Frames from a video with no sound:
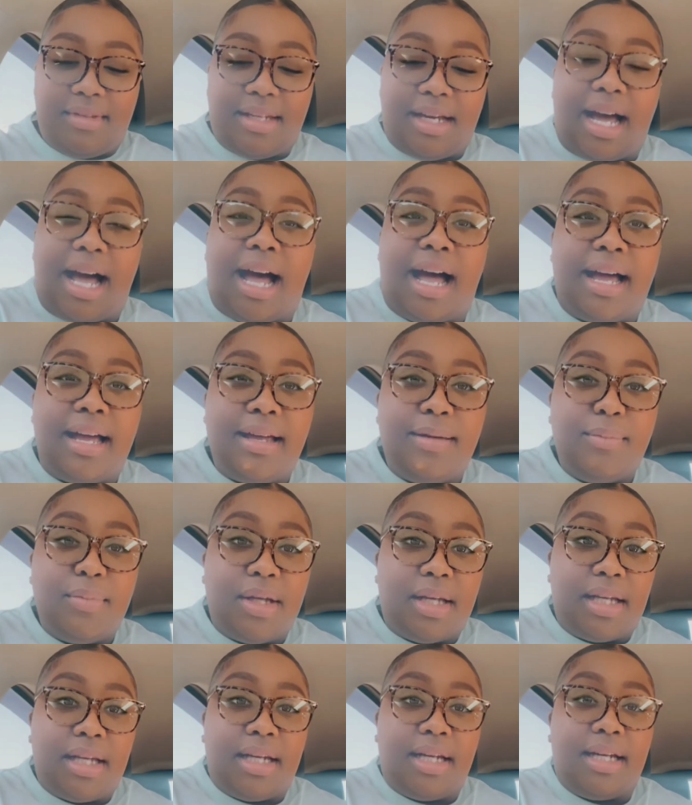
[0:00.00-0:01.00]
am
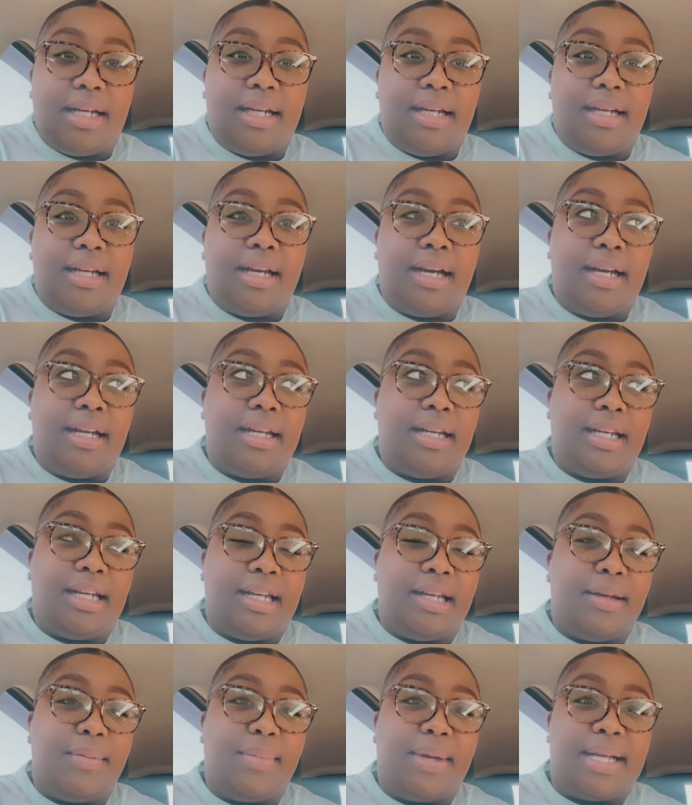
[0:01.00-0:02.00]
getting an
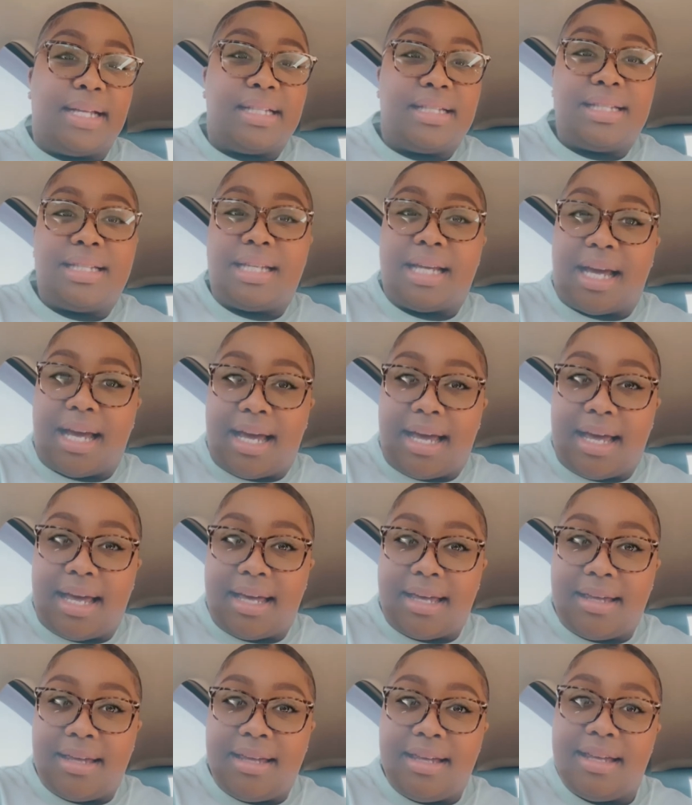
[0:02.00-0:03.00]
EMS
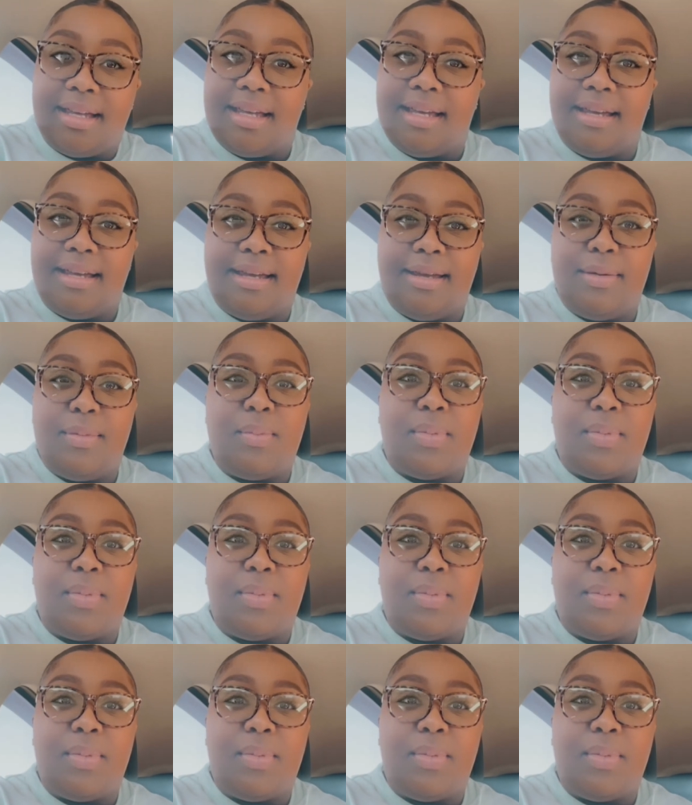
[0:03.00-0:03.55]
tag again,